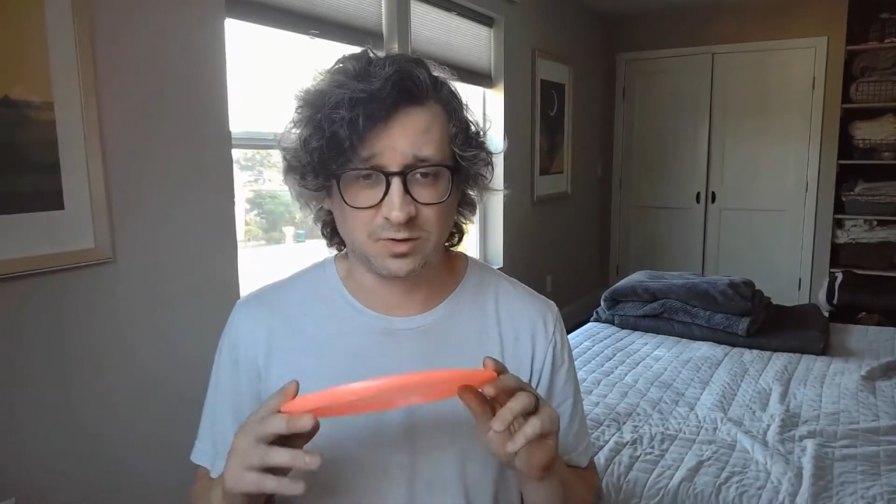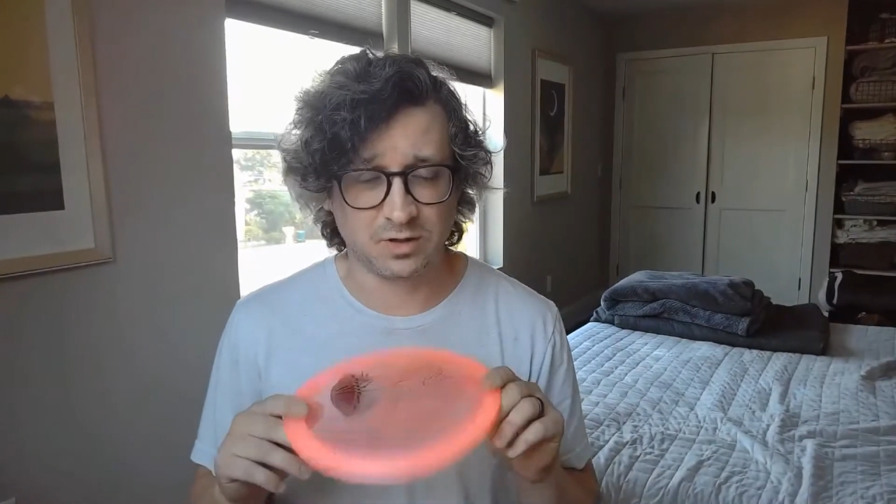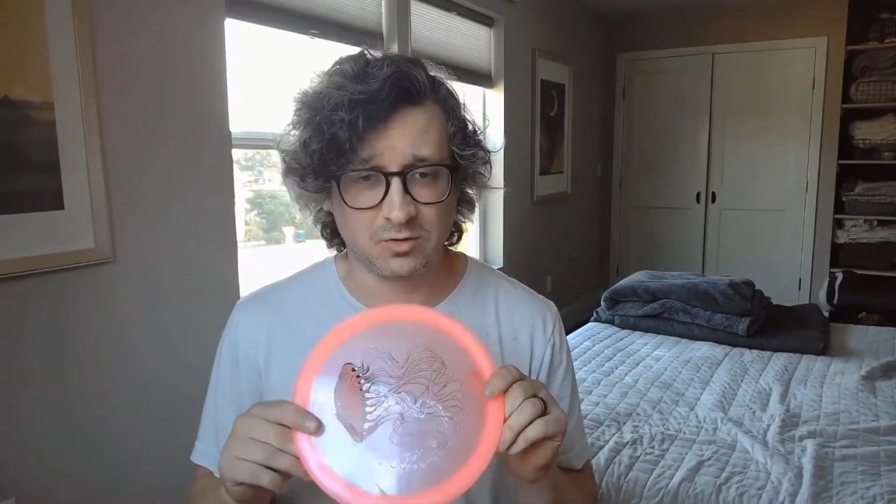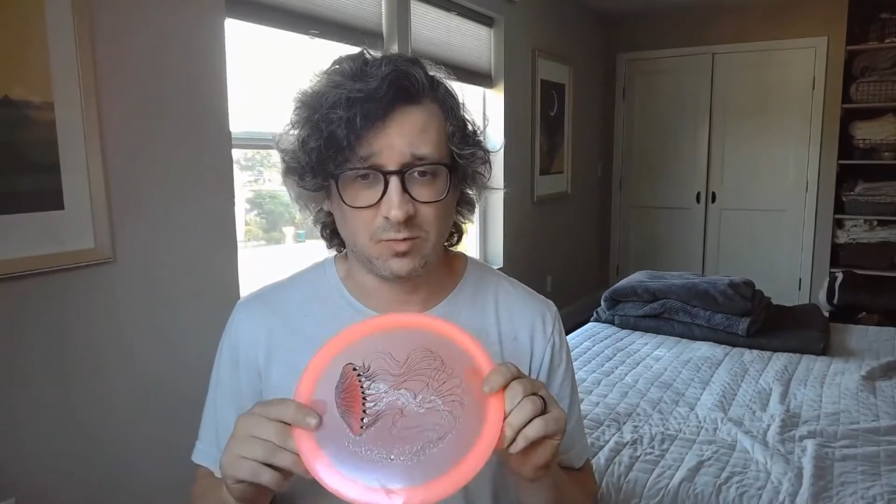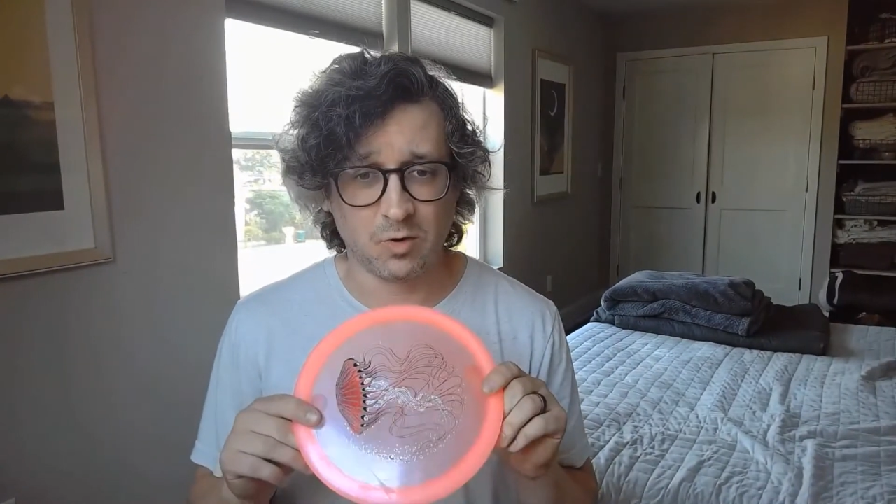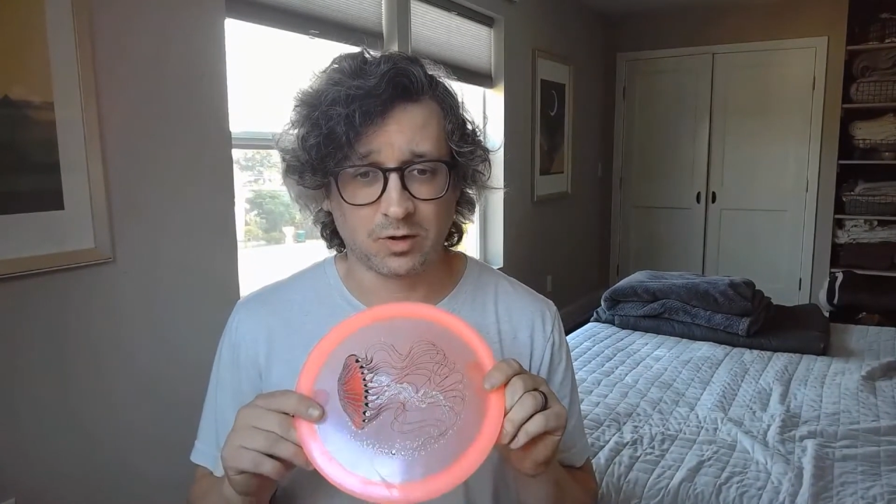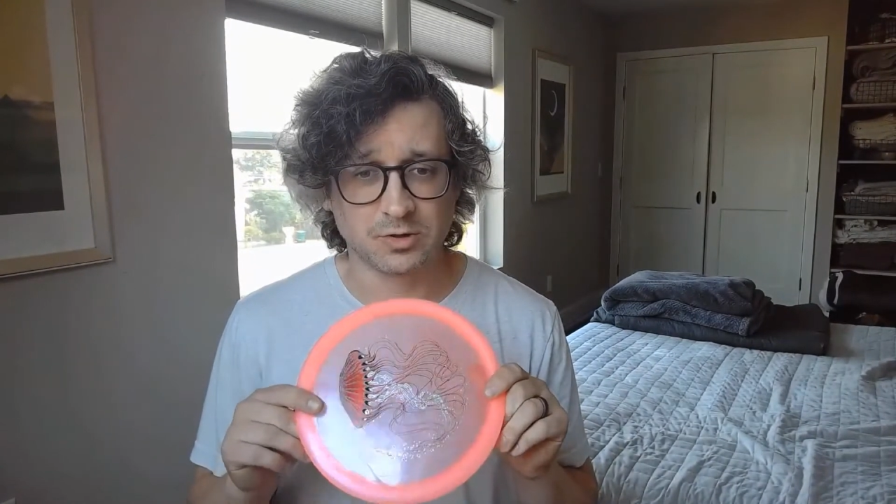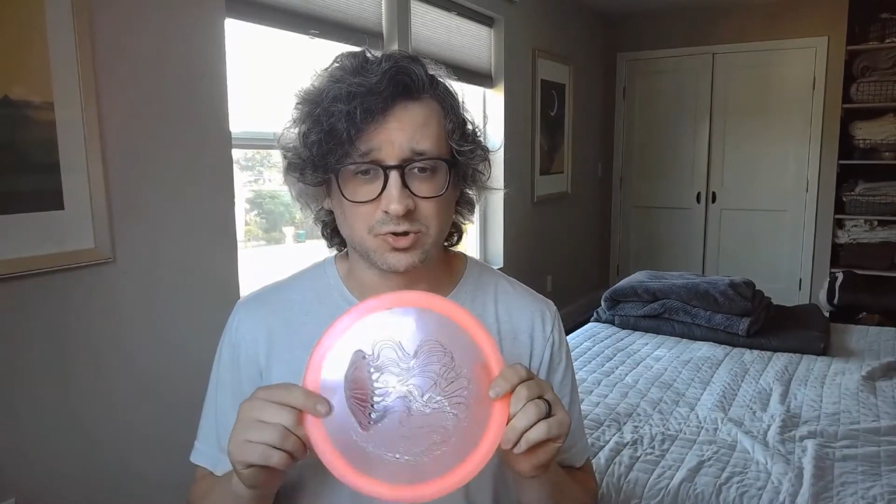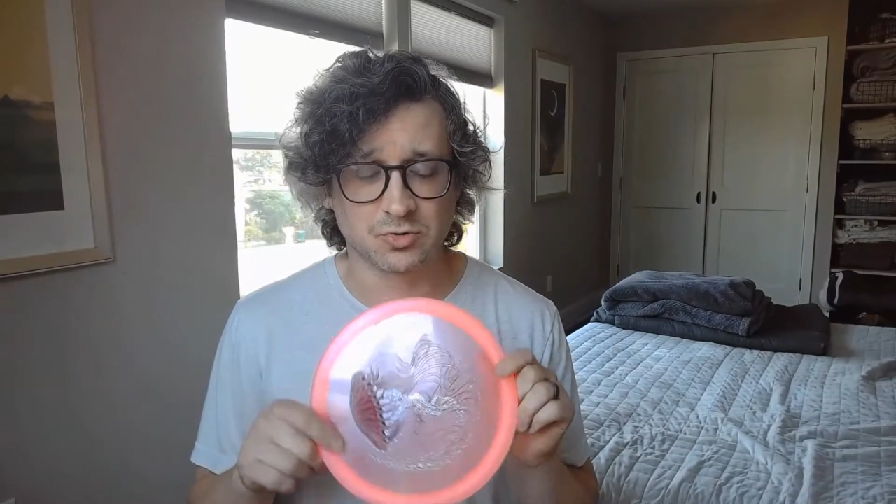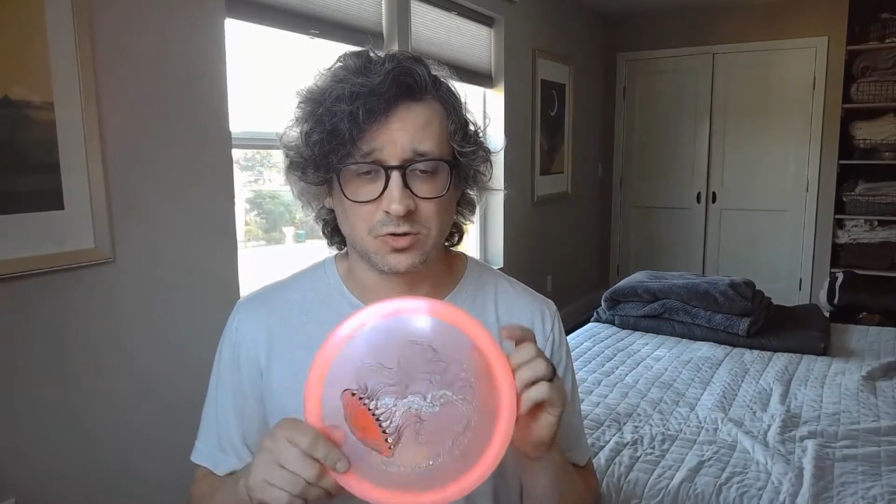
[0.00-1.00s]
a little more
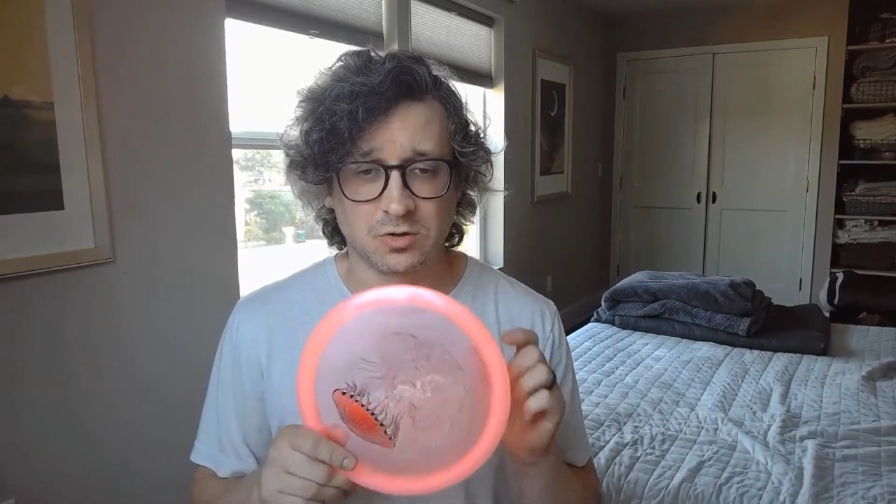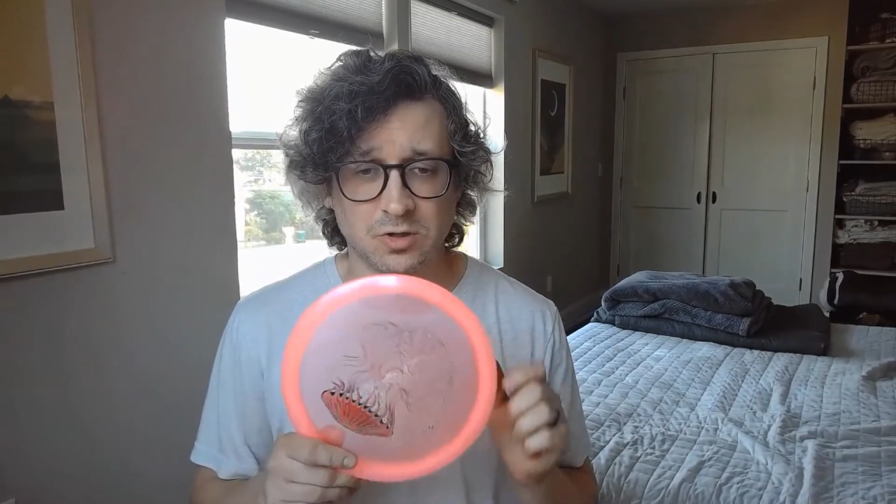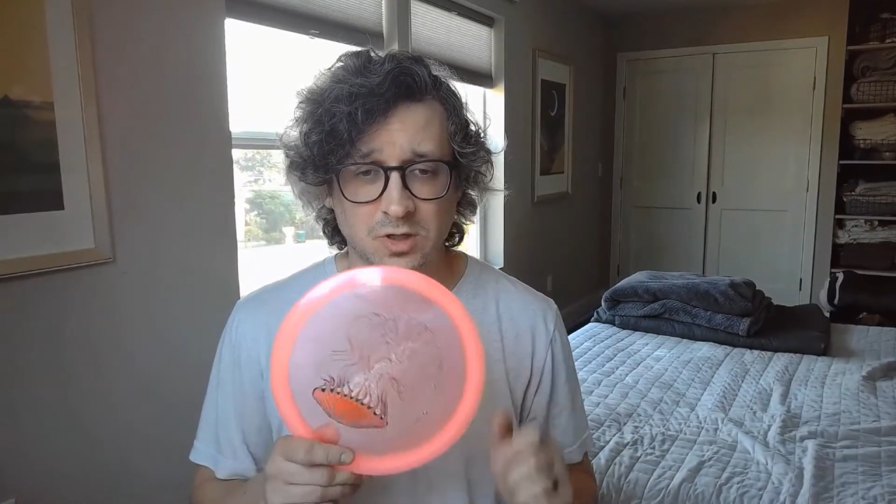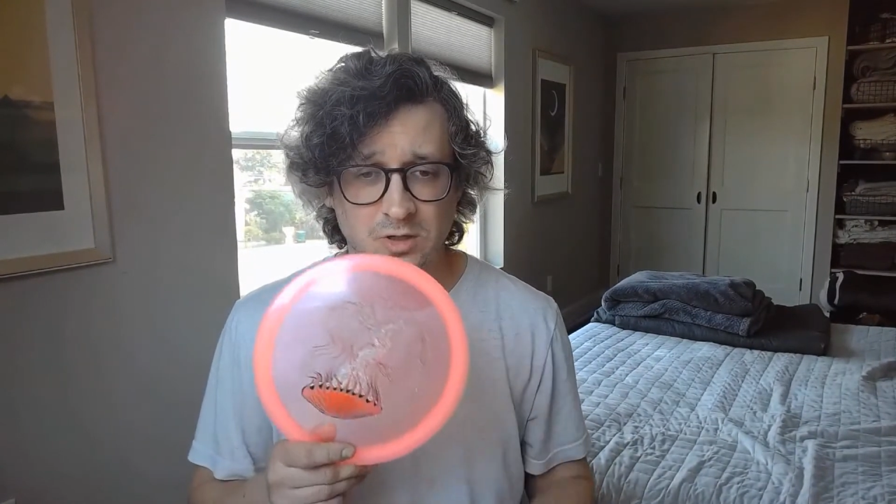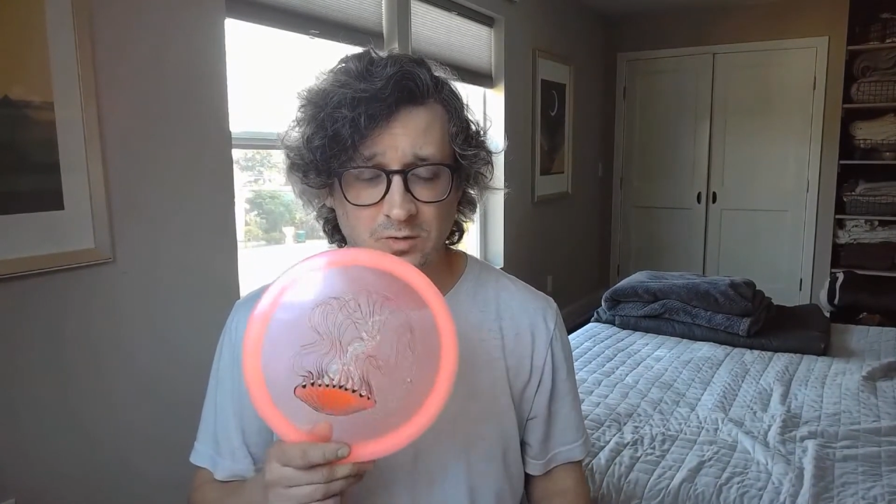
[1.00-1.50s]
control